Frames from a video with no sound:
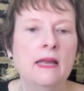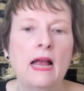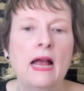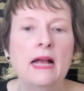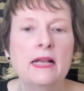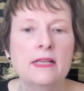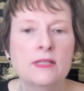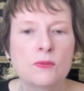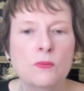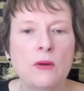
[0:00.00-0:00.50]

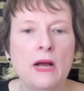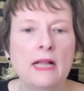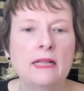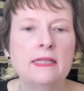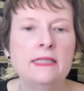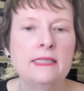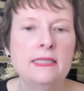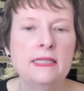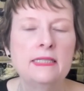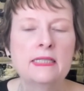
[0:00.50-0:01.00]
as well
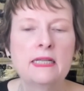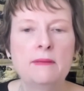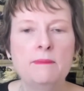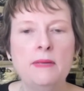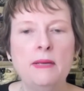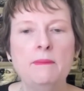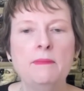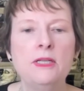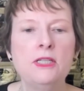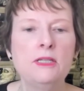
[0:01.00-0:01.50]
as his
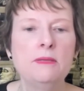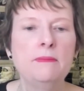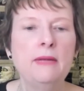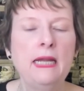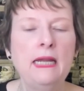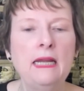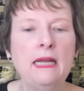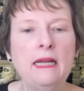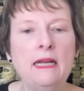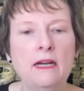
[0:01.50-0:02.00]
commitment to
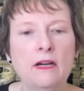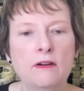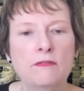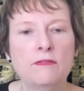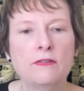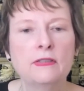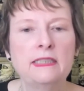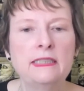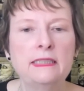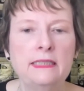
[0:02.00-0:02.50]
making
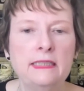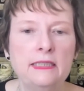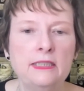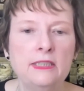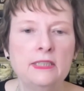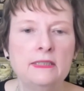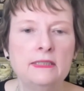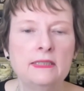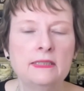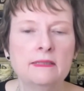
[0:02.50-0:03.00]
careful
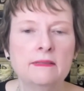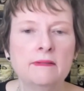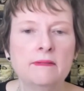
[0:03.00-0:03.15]
decisions.